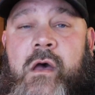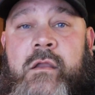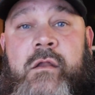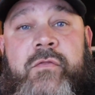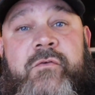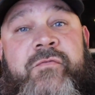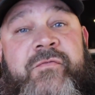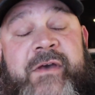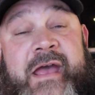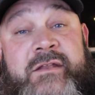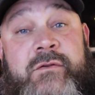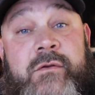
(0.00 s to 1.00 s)
Another
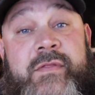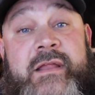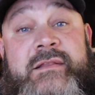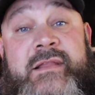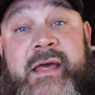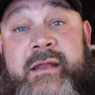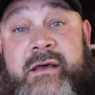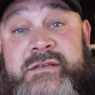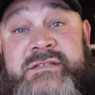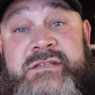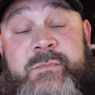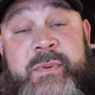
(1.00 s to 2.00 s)
factor that led
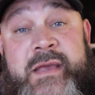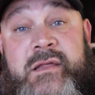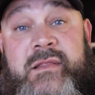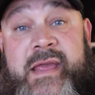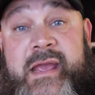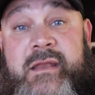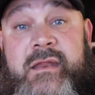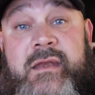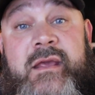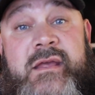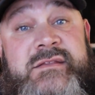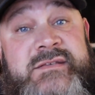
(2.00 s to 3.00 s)
us to pick land
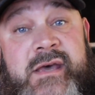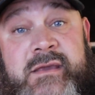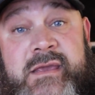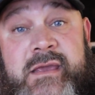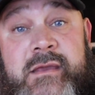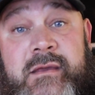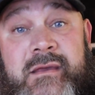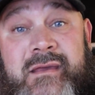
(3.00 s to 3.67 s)
in Kentucky